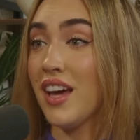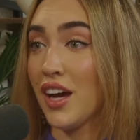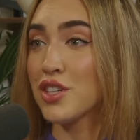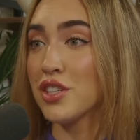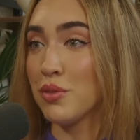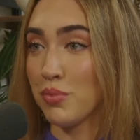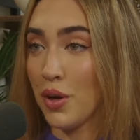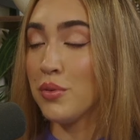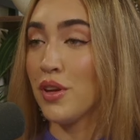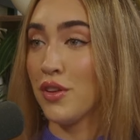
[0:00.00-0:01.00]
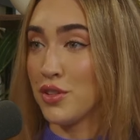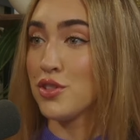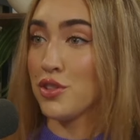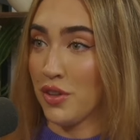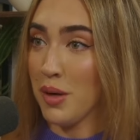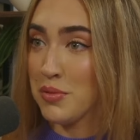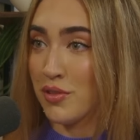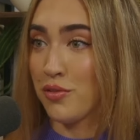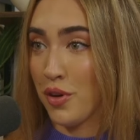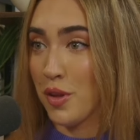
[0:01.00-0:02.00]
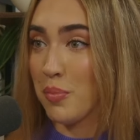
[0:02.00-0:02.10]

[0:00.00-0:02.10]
actually wrote the script for the